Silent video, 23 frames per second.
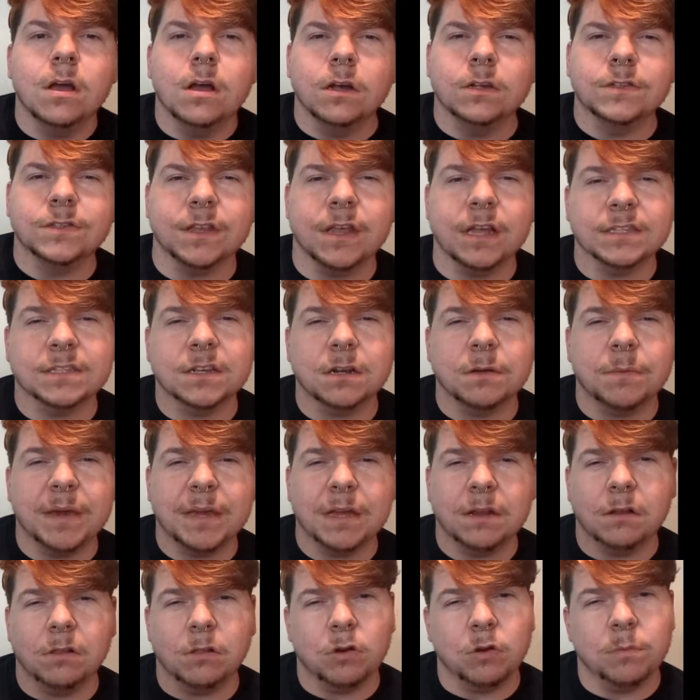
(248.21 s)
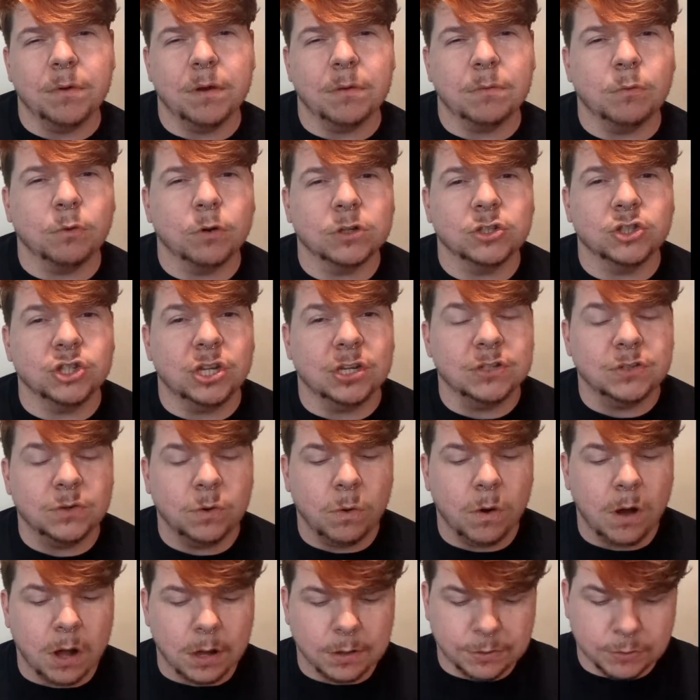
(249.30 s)
So that's going to make it a little bit more gentle
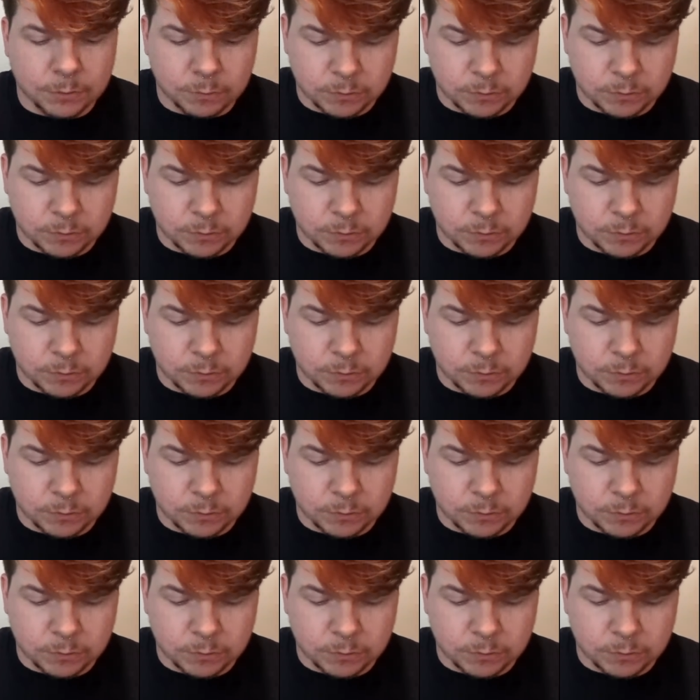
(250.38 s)
on the